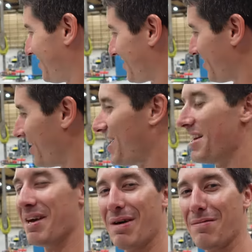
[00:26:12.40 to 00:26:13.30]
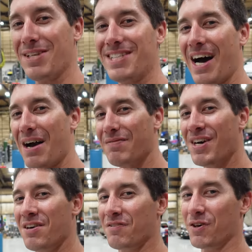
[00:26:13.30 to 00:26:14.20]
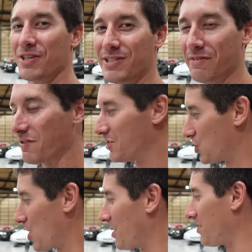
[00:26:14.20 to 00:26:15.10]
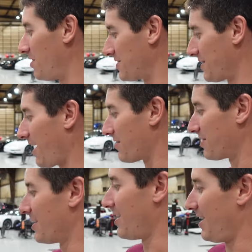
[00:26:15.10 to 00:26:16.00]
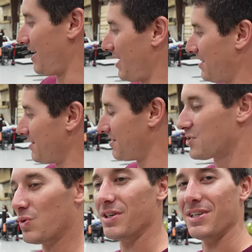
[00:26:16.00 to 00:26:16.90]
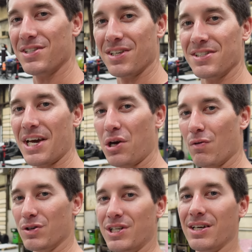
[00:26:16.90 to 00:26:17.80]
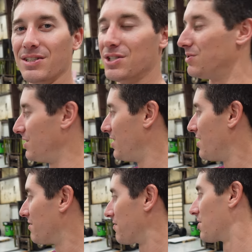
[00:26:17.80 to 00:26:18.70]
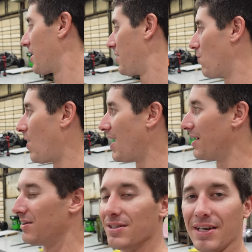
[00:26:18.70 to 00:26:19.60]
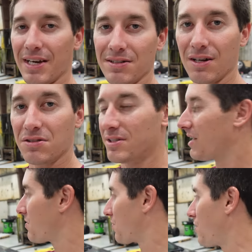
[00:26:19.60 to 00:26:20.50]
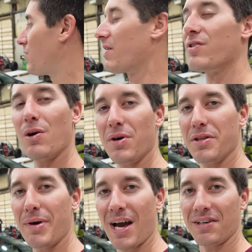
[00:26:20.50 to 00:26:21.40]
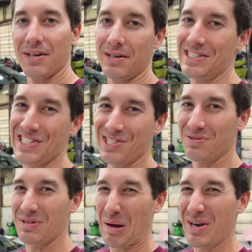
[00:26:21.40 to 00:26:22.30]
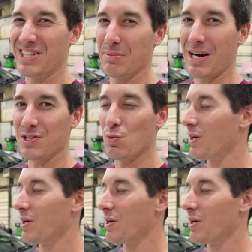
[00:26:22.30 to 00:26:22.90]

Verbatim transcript: so it might be time for a different truck altogether, and this one is gonna take over daily duty for a while. And luckily, I can throw whatever I want in the back. I just, I might need to buy some